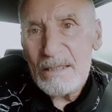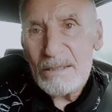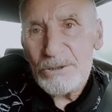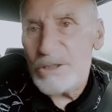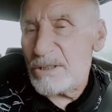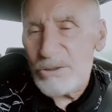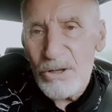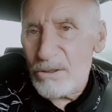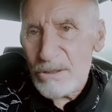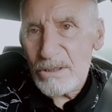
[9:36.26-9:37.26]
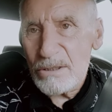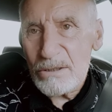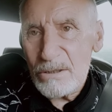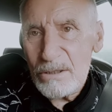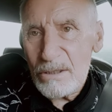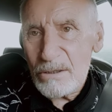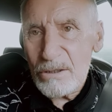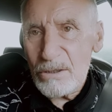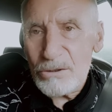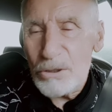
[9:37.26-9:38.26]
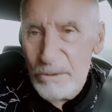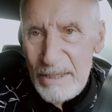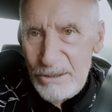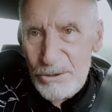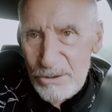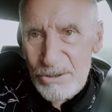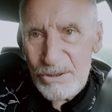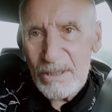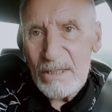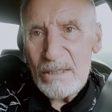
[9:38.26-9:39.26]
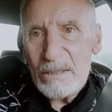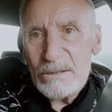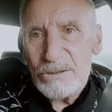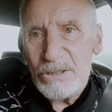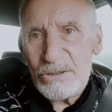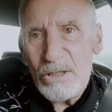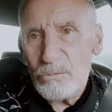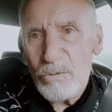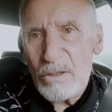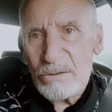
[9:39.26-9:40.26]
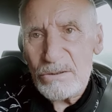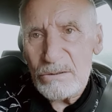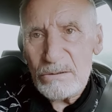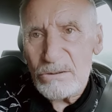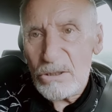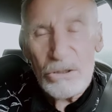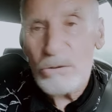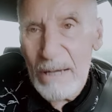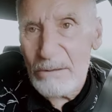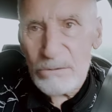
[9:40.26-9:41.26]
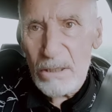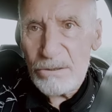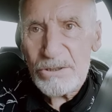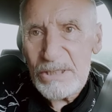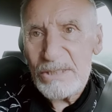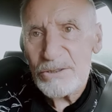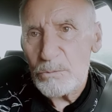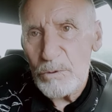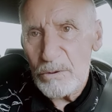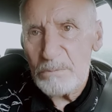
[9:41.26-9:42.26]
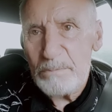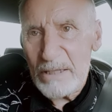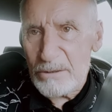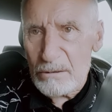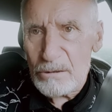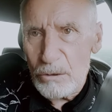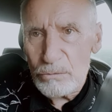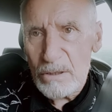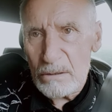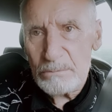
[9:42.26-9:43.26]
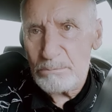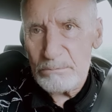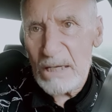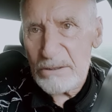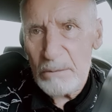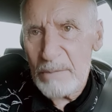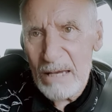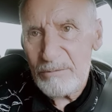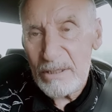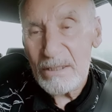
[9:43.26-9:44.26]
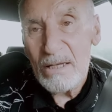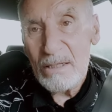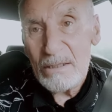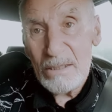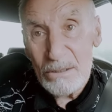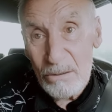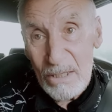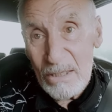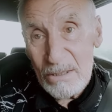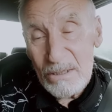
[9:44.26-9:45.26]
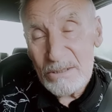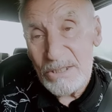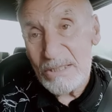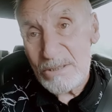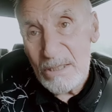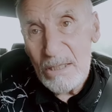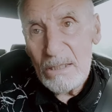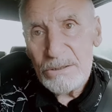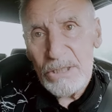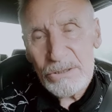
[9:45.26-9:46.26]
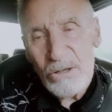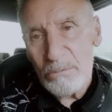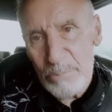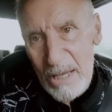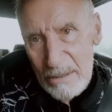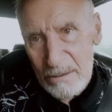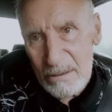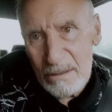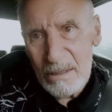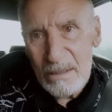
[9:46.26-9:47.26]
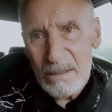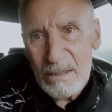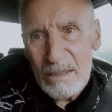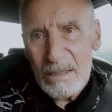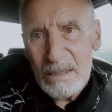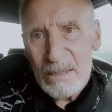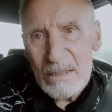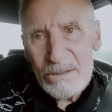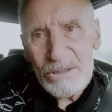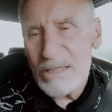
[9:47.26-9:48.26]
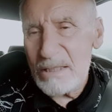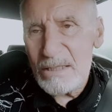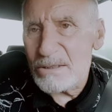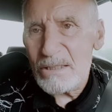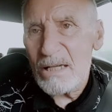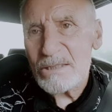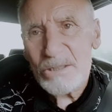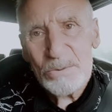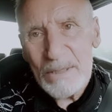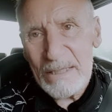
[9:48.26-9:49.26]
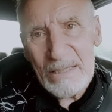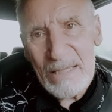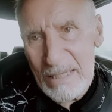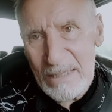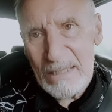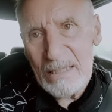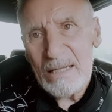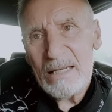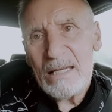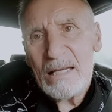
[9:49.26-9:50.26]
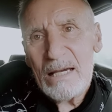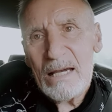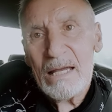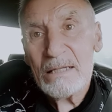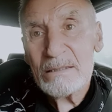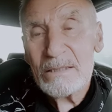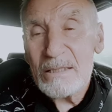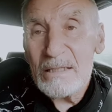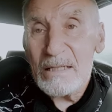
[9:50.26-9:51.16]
she's not courageous. She's not one to go out and seize the world by the throat and make them have it. You know, she's not Beth. She is a sweet lady. And